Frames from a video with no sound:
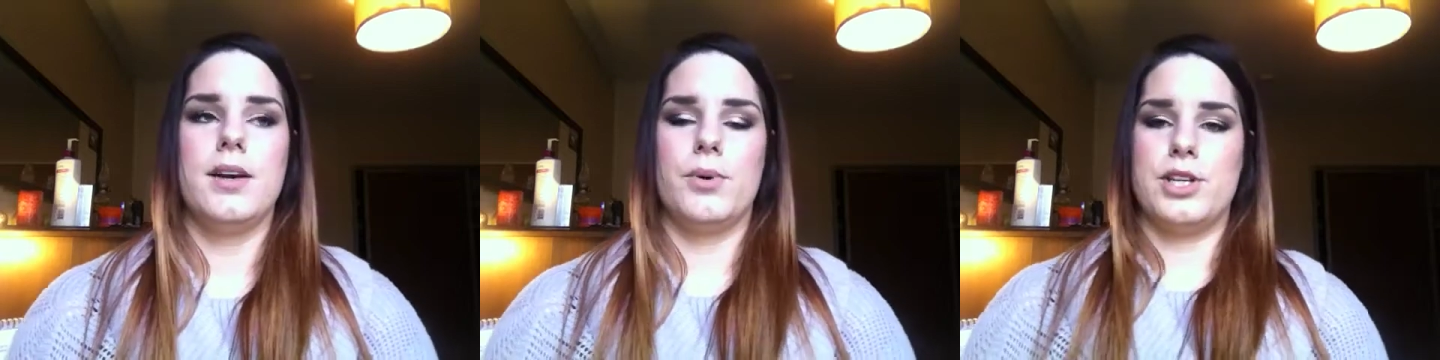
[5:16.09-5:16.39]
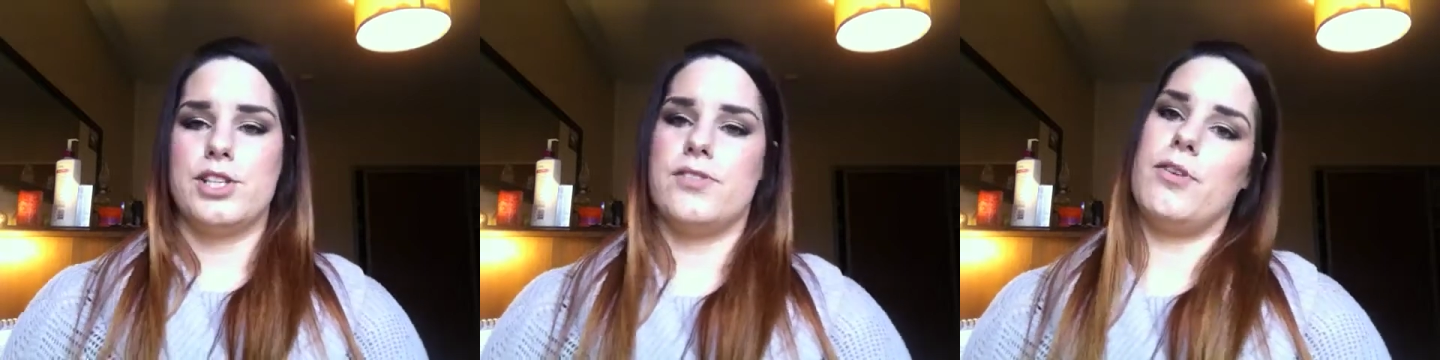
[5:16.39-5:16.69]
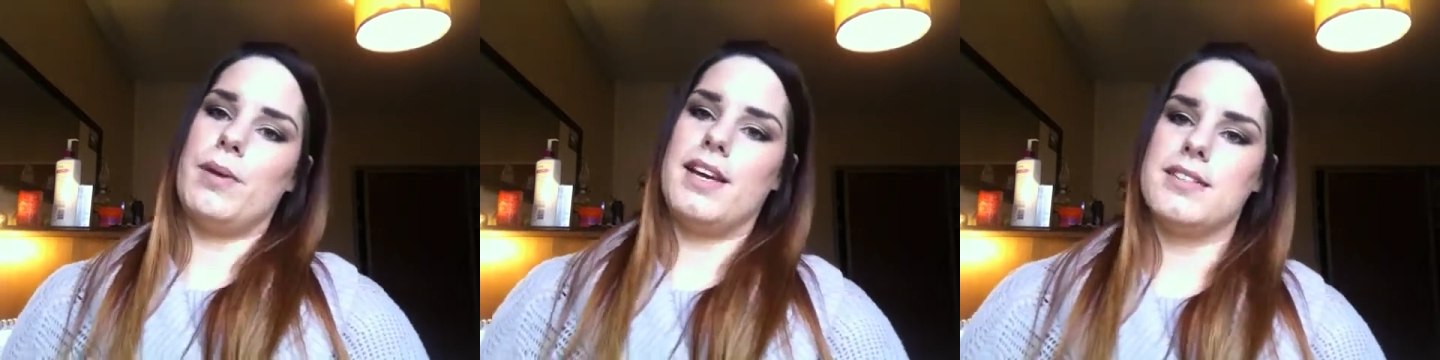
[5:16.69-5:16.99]
which
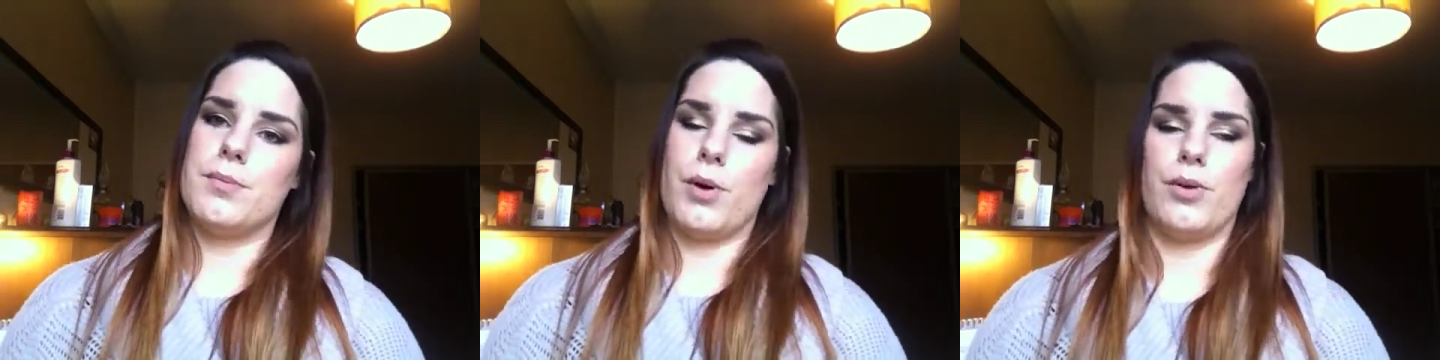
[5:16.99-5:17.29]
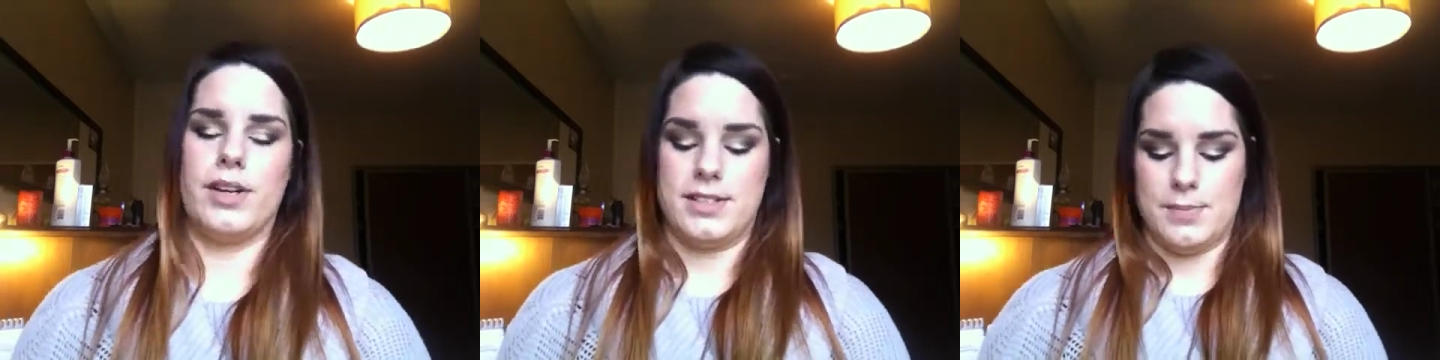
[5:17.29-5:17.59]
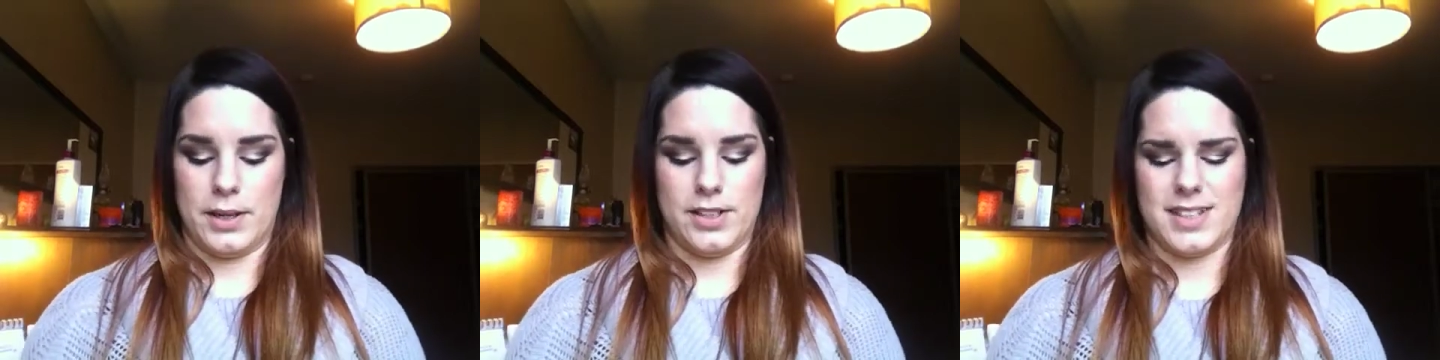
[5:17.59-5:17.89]
for me is a bonus
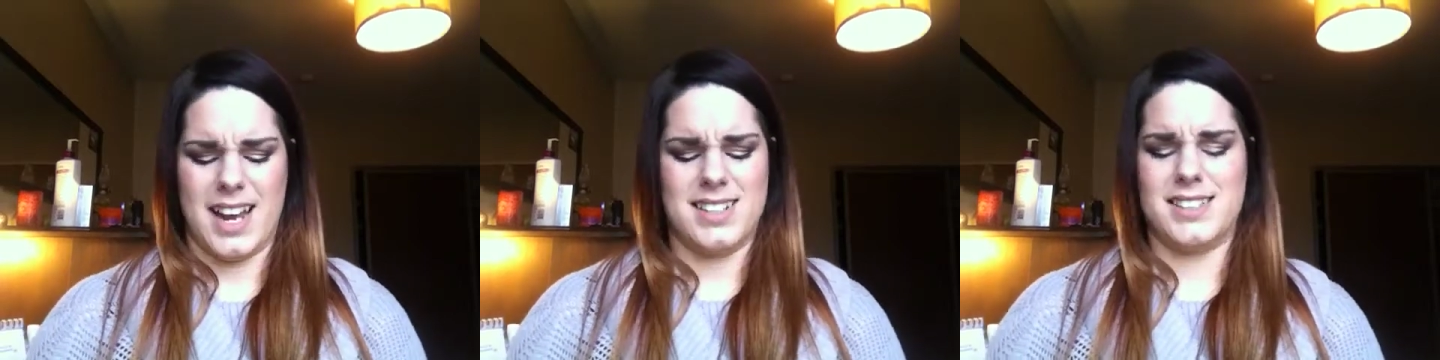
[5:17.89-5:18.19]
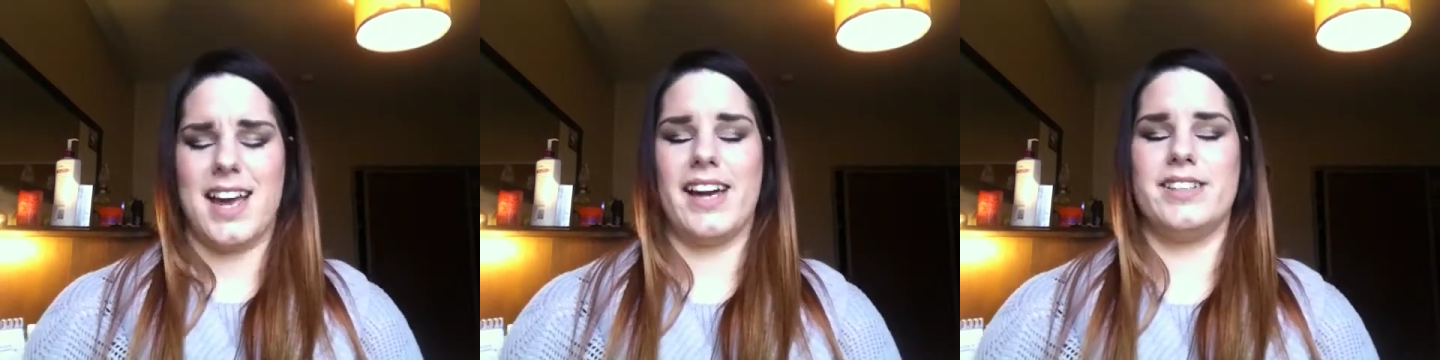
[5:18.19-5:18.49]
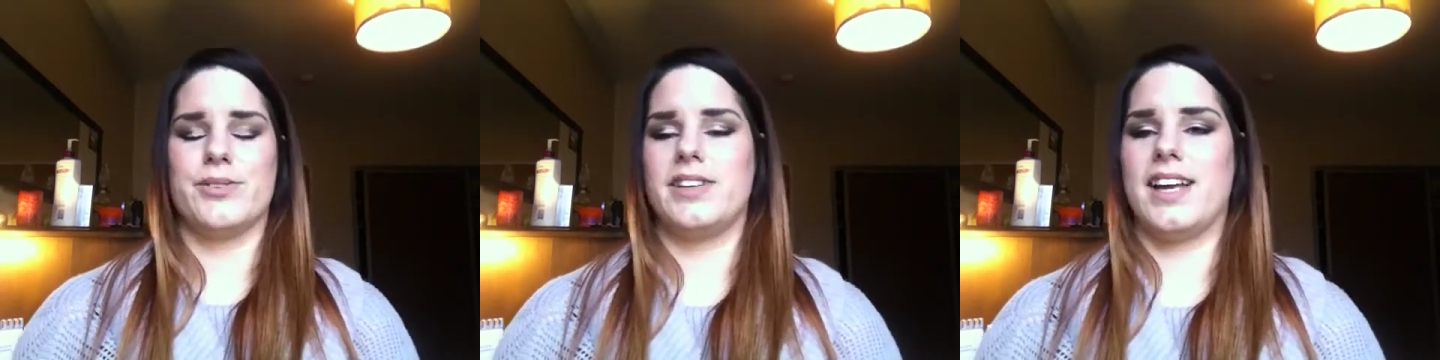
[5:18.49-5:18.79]
because I just hate
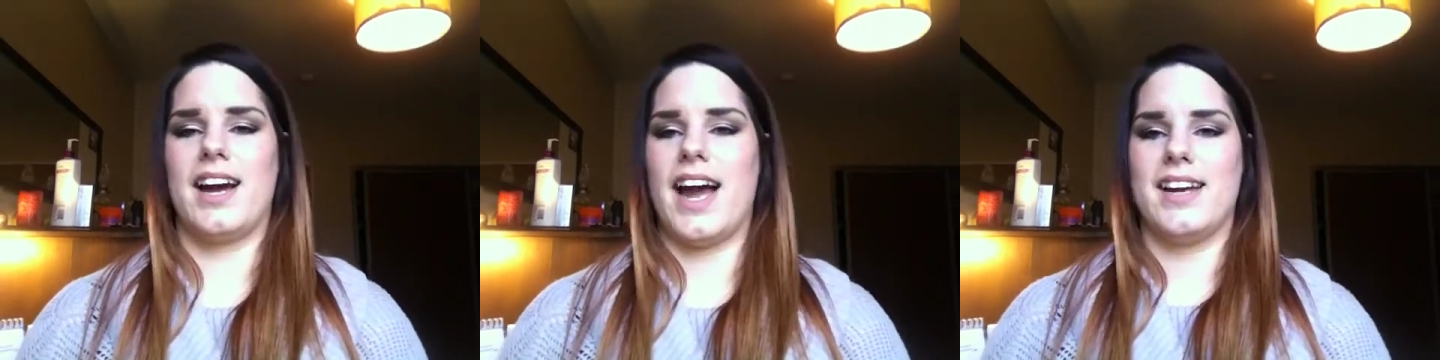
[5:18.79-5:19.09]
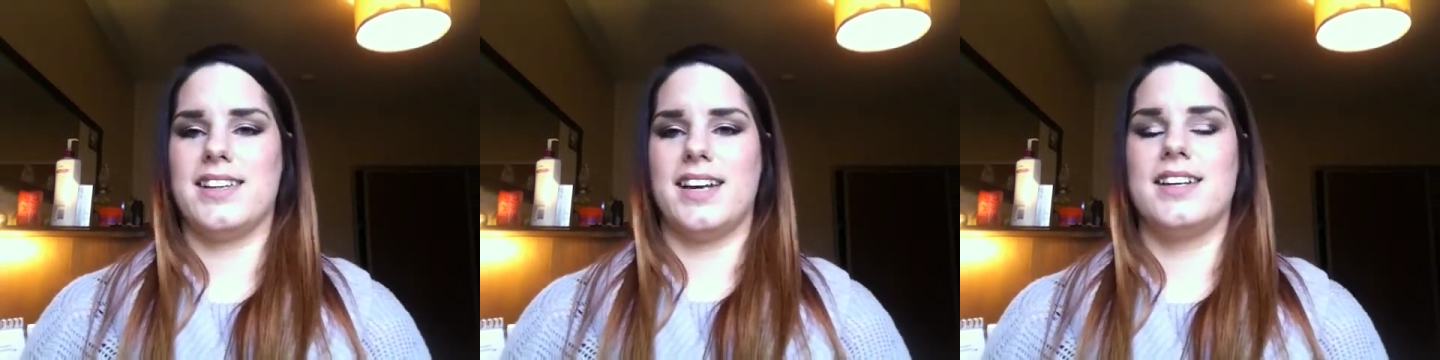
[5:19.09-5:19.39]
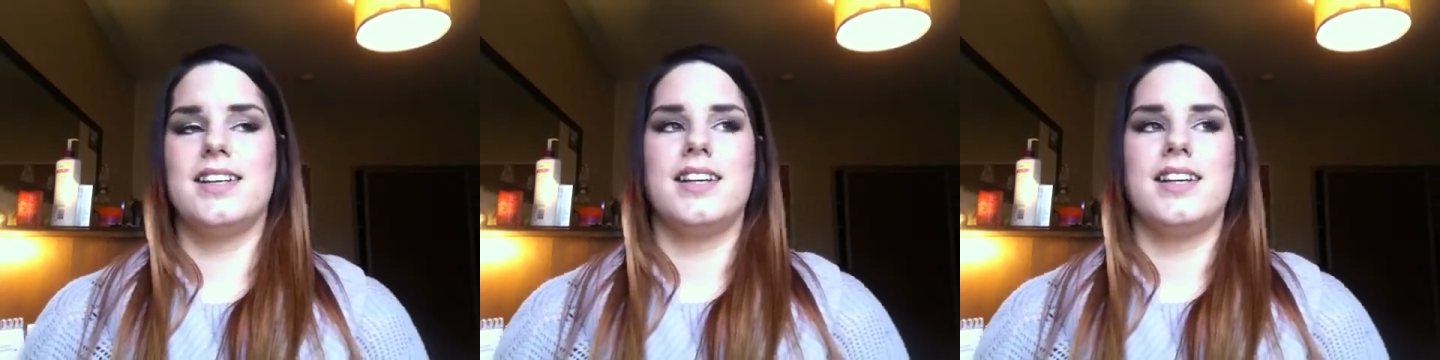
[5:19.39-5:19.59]
doing that. I hate that.